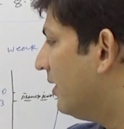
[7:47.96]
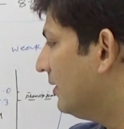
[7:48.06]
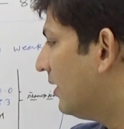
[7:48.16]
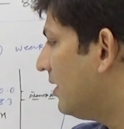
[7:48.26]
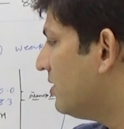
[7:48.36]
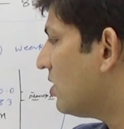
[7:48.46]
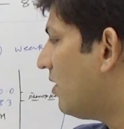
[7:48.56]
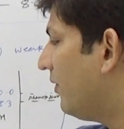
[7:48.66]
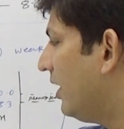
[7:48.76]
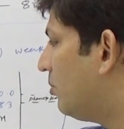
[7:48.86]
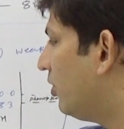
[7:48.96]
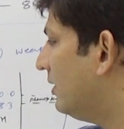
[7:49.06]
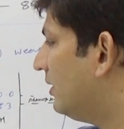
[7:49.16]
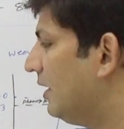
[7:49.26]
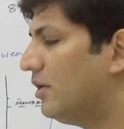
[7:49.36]
in the range of
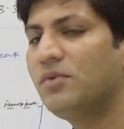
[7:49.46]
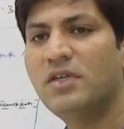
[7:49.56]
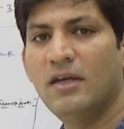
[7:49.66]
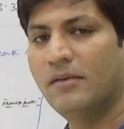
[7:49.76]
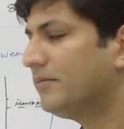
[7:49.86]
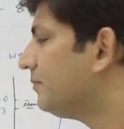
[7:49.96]
8.3 to 10.